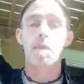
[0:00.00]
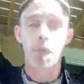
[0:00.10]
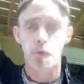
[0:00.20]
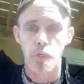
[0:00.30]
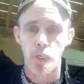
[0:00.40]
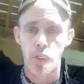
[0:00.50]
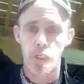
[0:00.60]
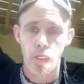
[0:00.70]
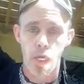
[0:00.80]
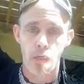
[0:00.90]
by boosting
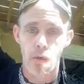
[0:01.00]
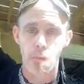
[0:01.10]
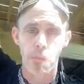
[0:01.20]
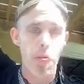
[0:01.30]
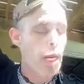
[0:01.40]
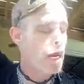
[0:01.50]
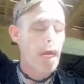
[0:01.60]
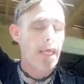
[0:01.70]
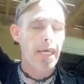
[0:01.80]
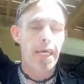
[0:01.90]
the signal.
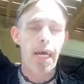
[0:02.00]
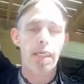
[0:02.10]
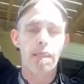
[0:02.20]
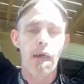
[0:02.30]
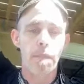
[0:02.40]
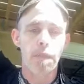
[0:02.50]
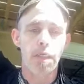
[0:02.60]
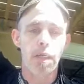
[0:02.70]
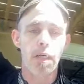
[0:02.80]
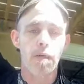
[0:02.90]
They can't stop
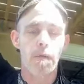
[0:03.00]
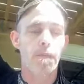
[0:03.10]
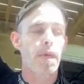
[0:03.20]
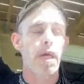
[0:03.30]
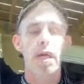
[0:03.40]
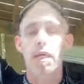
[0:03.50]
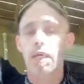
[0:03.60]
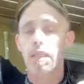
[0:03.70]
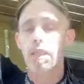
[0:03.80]
the signal. Get